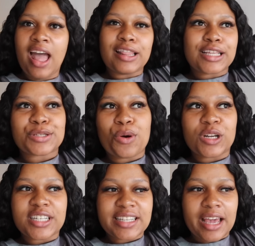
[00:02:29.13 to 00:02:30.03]
this
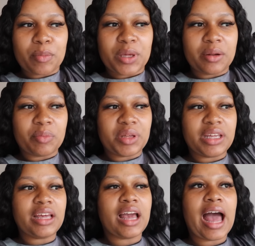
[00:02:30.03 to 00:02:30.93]
gorgeous
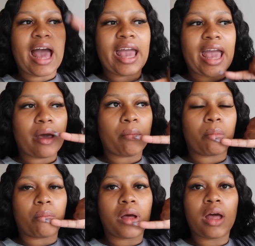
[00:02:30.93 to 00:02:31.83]
Airbnb. I
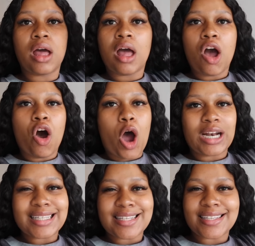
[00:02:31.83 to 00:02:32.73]
am on
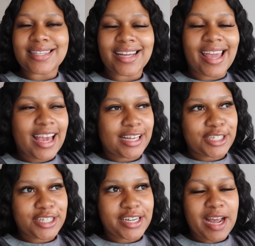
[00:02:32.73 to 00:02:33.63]
a
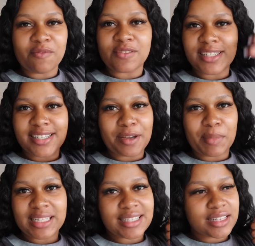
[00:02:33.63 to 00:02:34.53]
sistercation. I'm visiting
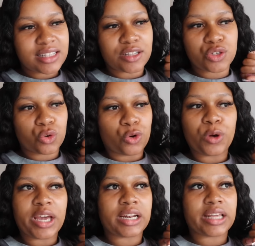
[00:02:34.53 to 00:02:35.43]
my sister Tolu
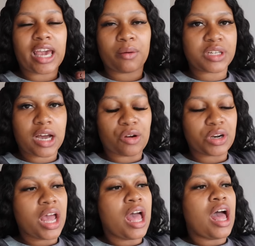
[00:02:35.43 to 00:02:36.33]
in Cape
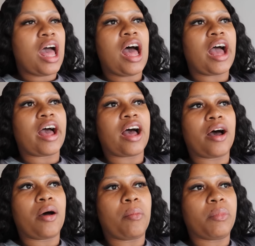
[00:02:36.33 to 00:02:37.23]
Town.
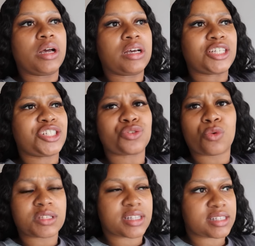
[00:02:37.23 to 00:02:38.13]
She
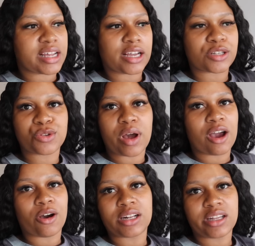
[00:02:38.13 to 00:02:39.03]
schools this side, so I
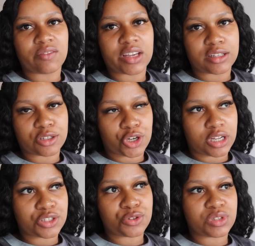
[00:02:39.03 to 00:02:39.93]
hardly ever get a
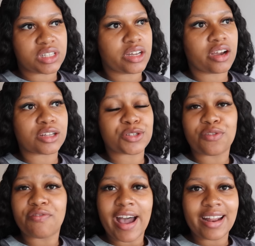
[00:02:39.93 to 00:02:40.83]
chance to see her. So
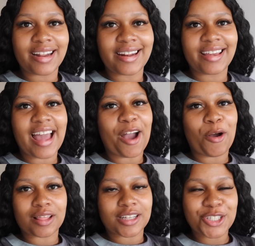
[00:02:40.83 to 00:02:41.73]
finally, I
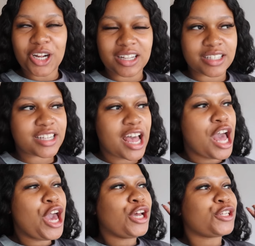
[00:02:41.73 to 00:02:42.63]
got the chance
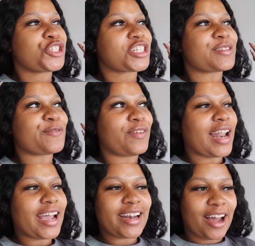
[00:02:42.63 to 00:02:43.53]
to just
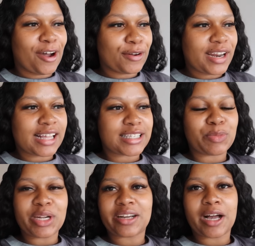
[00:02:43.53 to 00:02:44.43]
fly down and
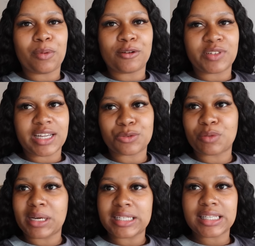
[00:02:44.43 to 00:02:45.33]
spend a couple of days with
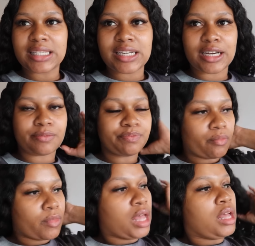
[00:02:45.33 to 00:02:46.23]
my sister.
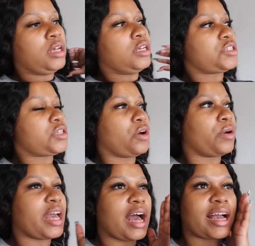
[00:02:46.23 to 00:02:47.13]
So
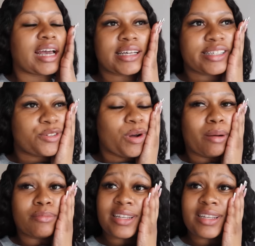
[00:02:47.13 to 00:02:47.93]
yeah guys, yo, I'm